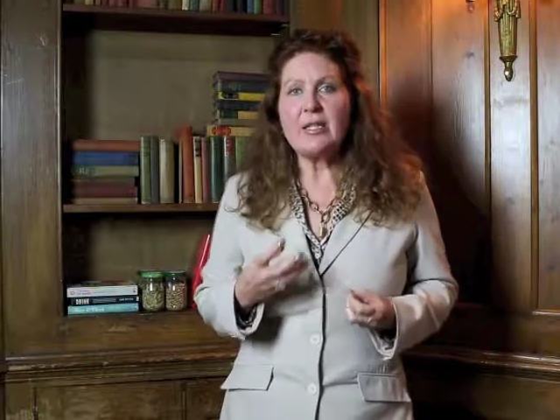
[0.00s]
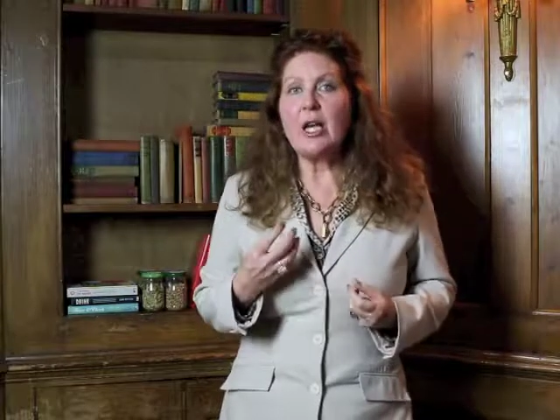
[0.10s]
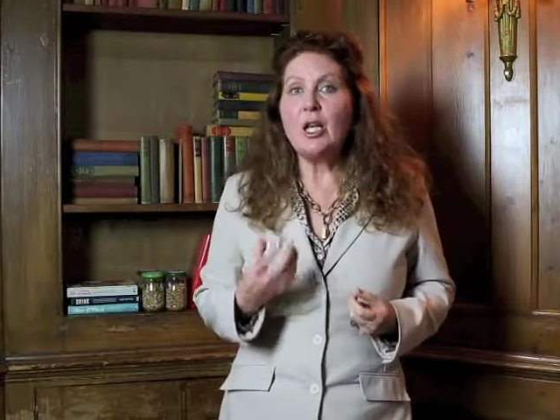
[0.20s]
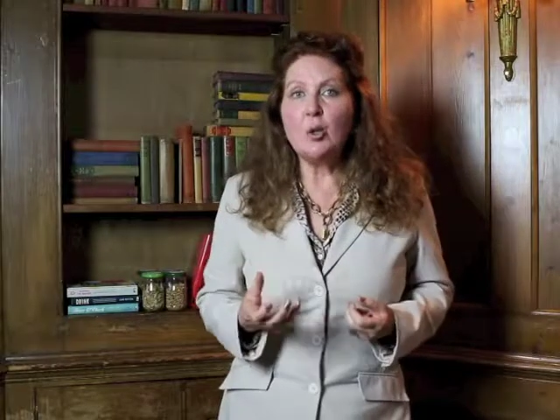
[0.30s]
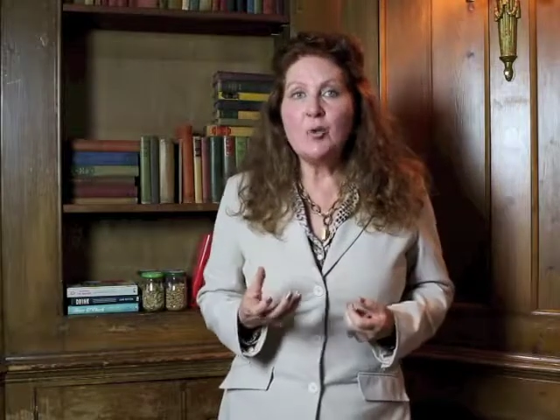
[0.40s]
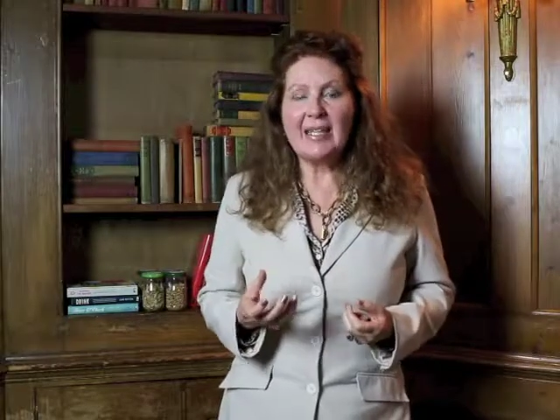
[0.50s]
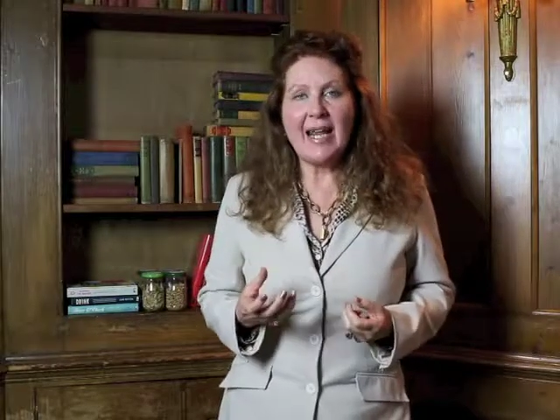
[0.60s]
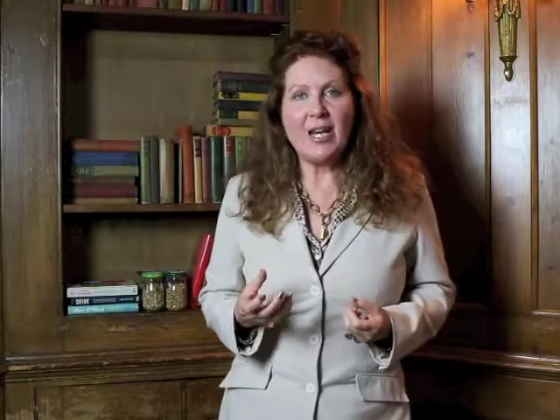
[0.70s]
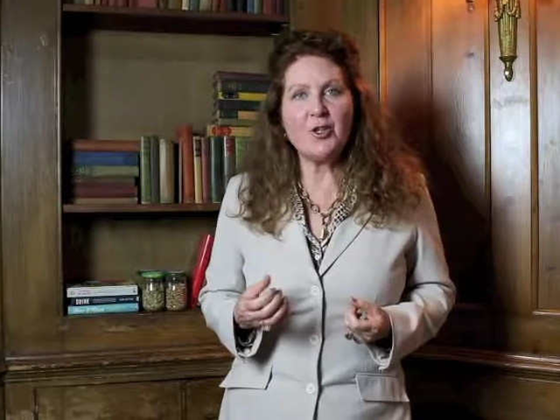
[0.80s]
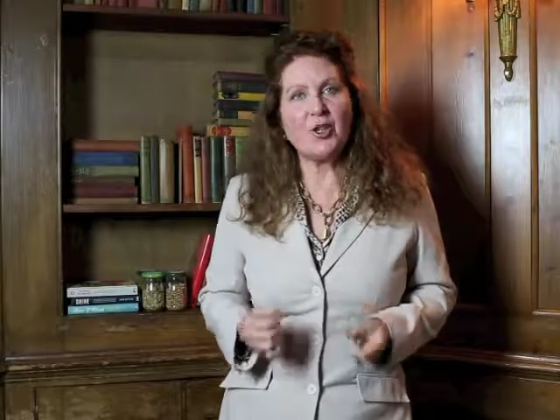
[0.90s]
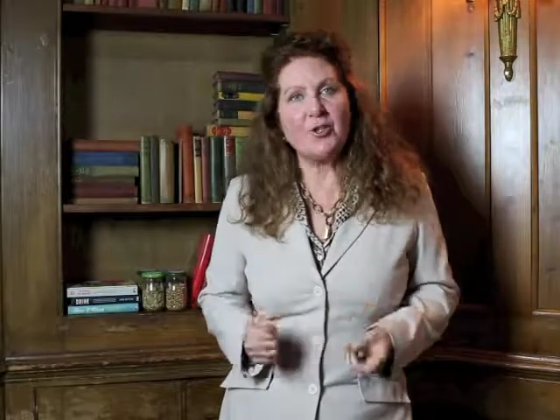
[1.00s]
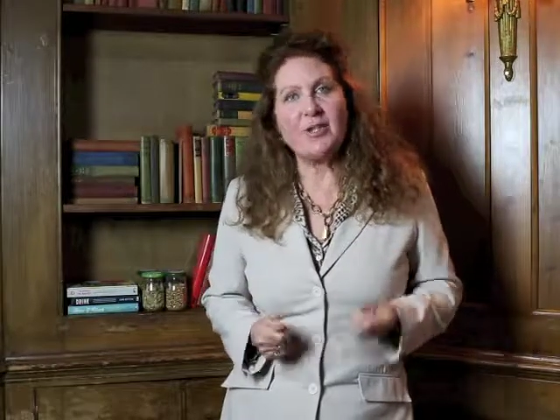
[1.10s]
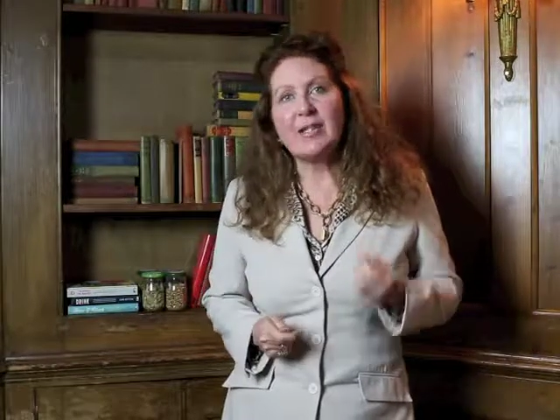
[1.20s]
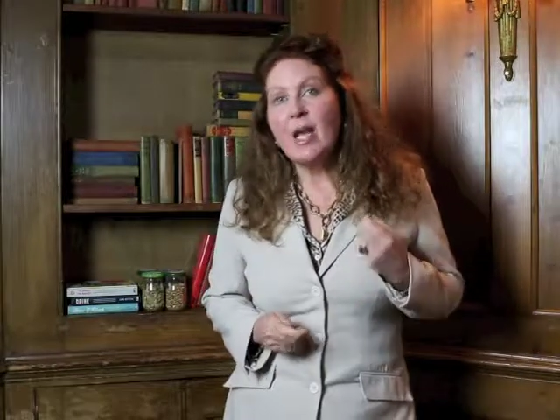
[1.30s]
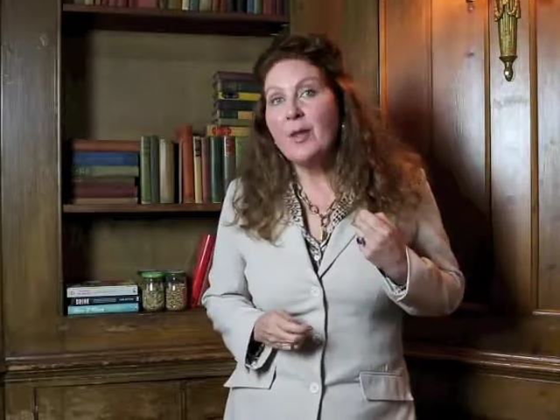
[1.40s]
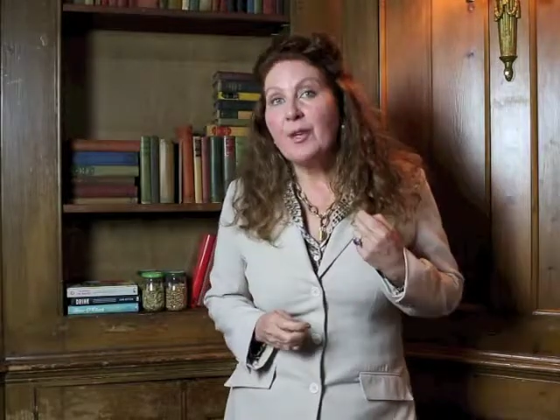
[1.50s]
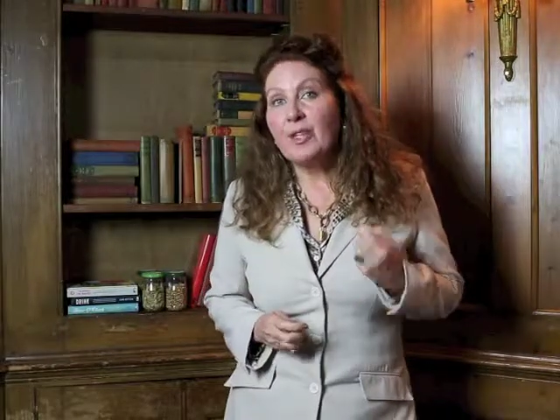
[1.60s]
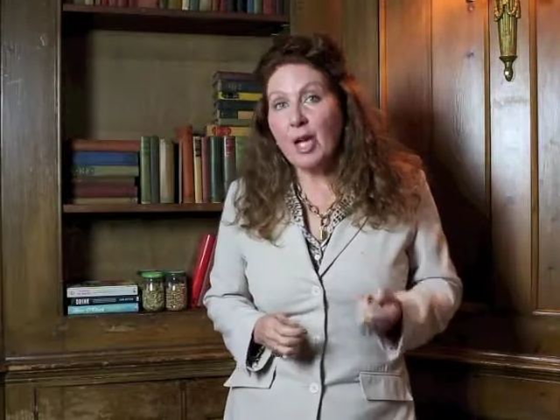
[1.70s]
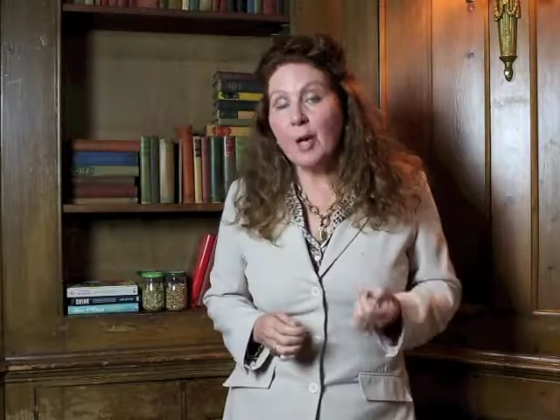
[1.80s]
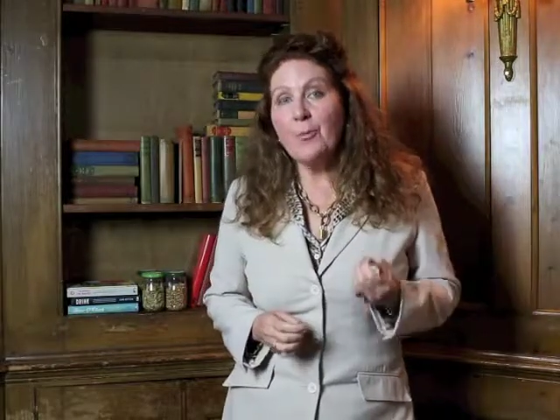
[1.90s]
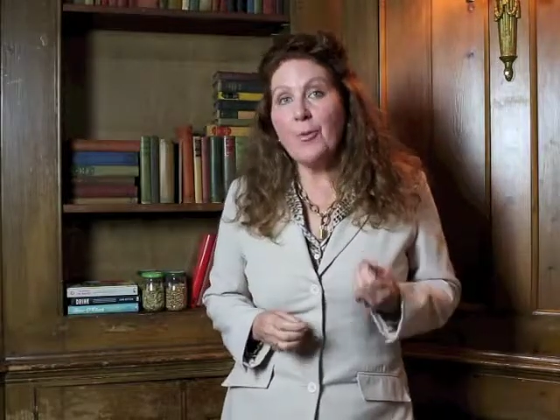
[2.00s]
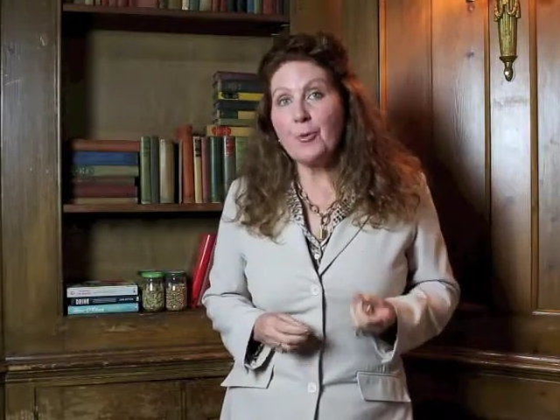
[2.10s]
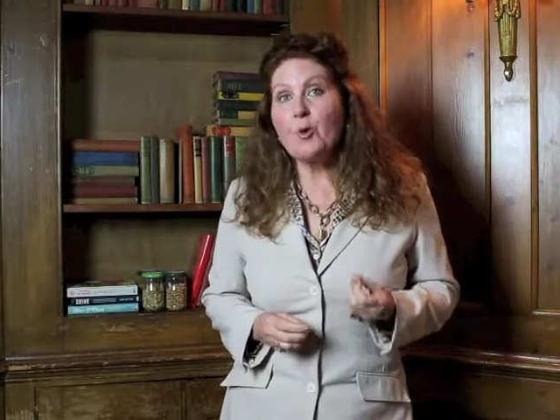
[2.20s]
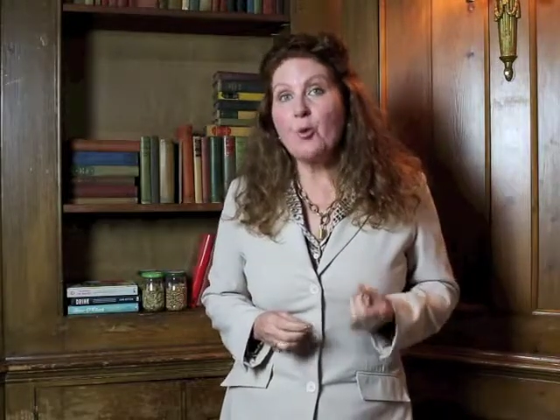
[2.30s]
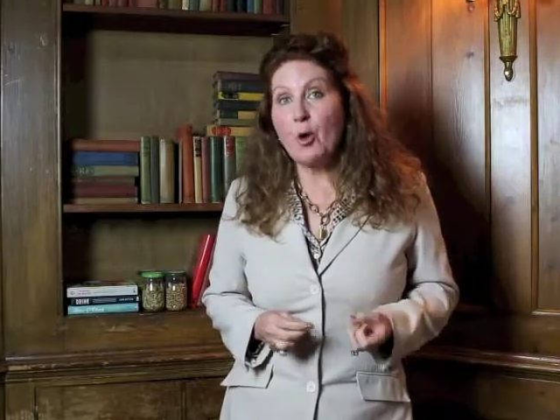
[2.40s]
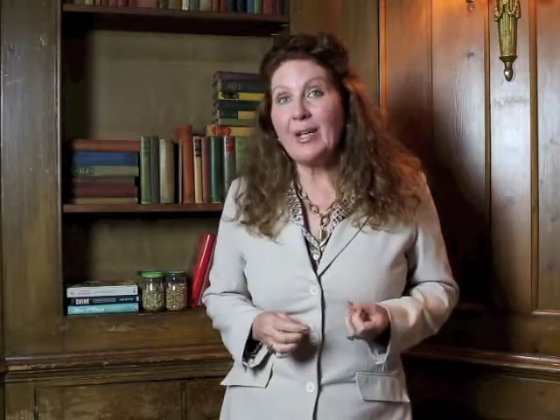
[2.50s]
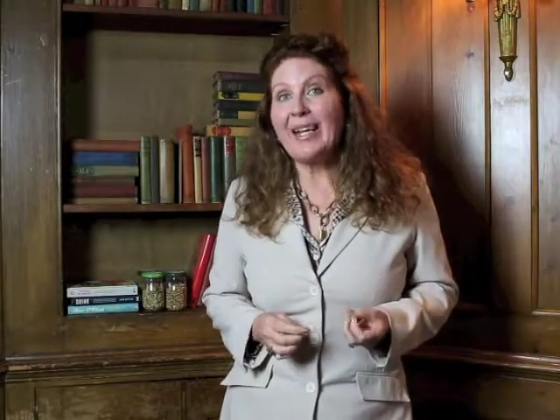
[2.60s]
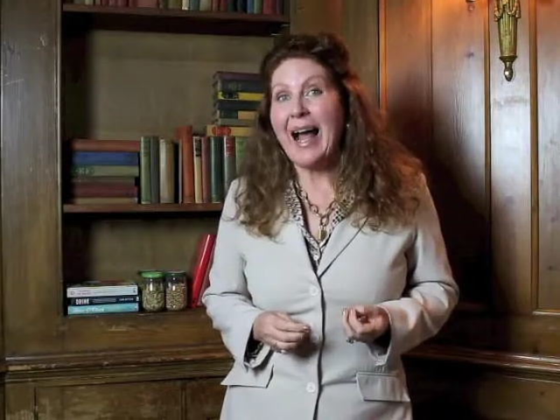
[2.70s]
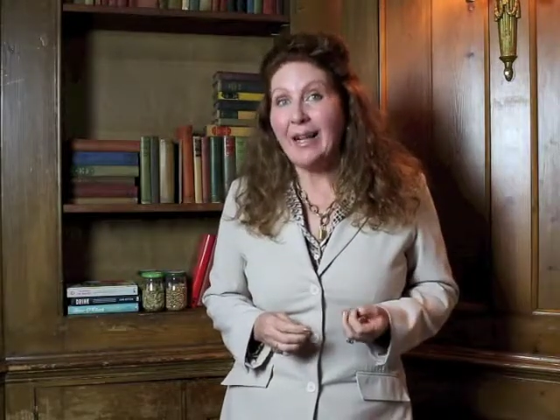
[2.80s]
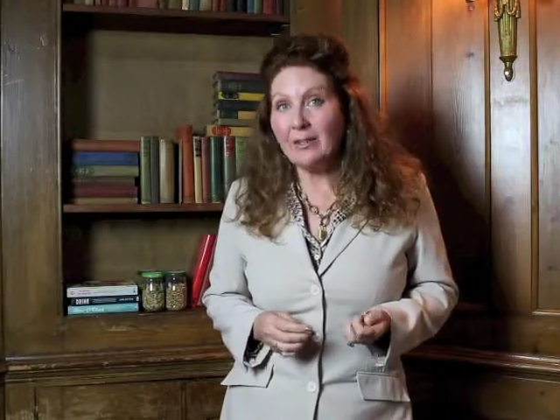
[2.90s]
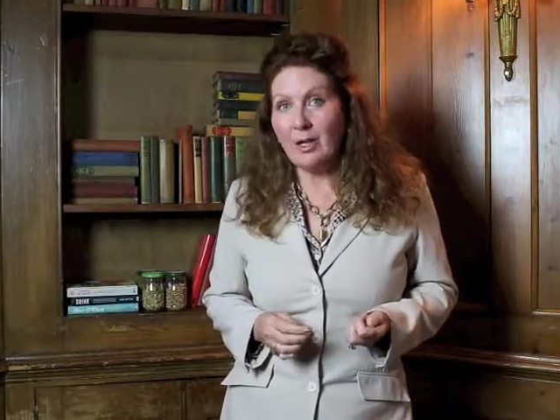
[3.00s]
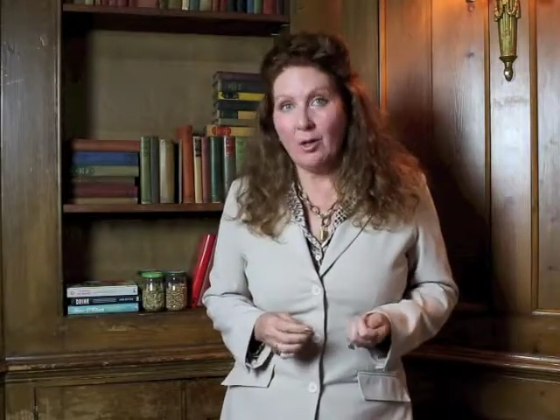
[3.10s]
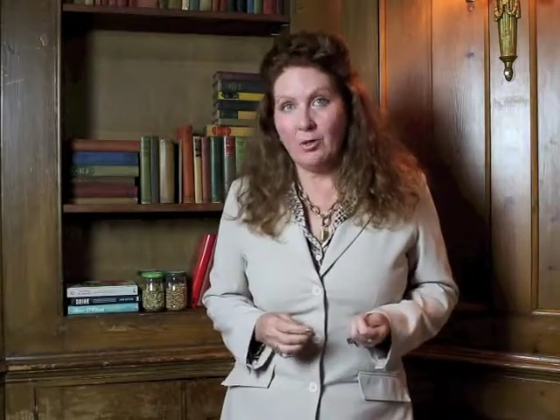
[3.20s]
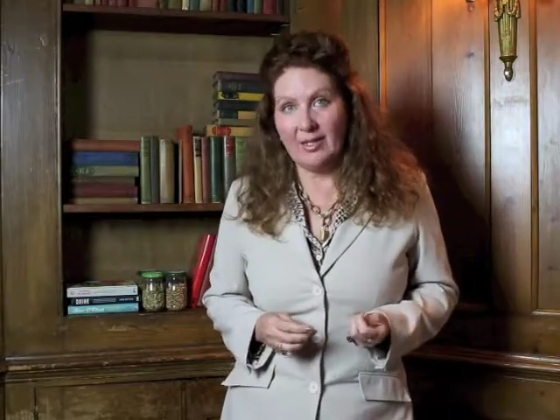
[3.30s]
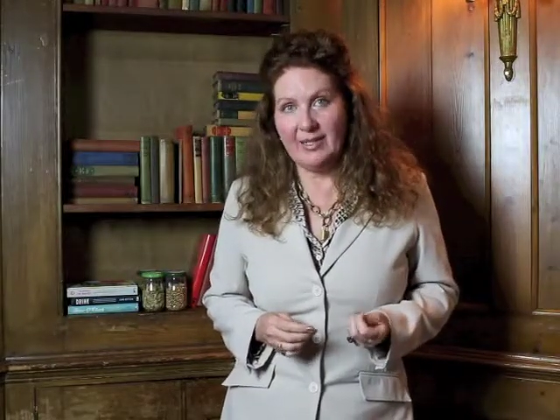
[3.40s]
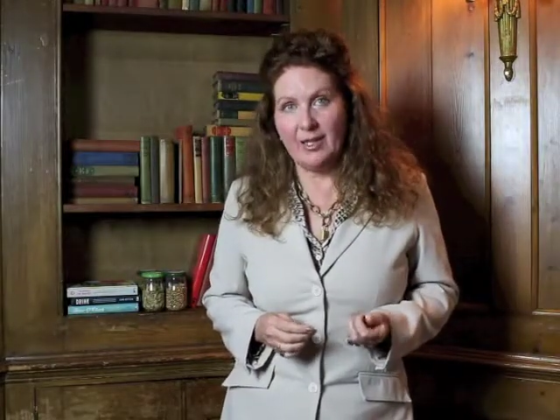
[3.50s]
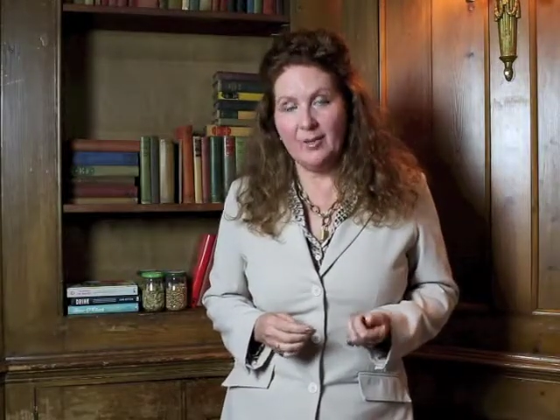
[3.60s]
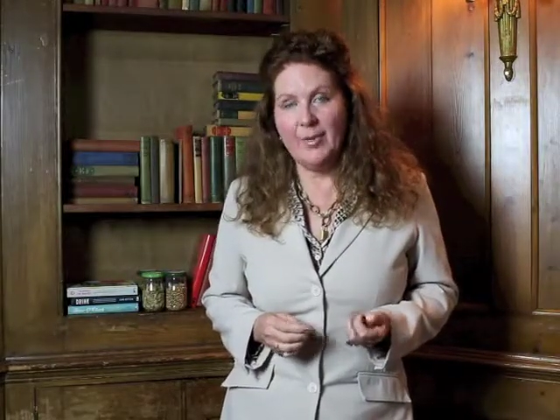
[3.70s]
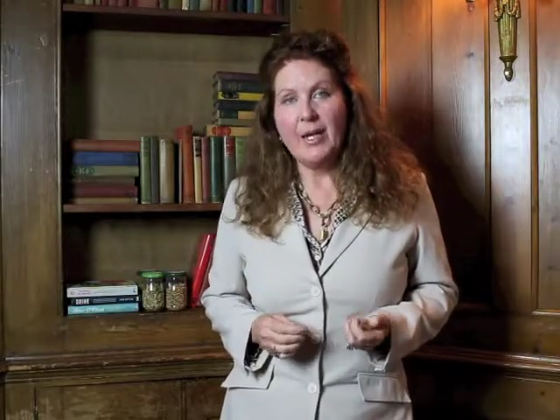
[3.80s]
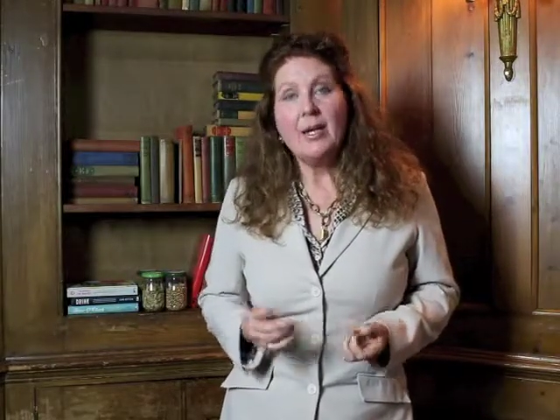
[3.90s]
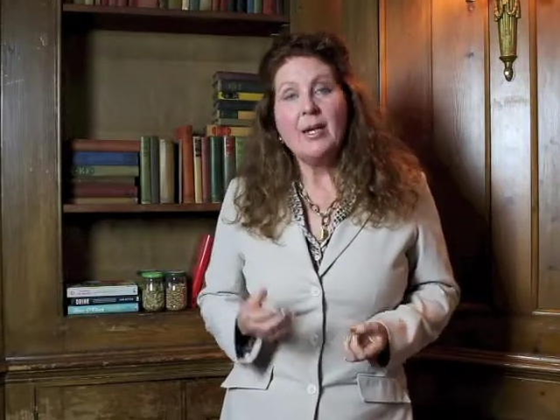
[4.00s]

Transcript: the hallucinations that come through chronic alcoholism.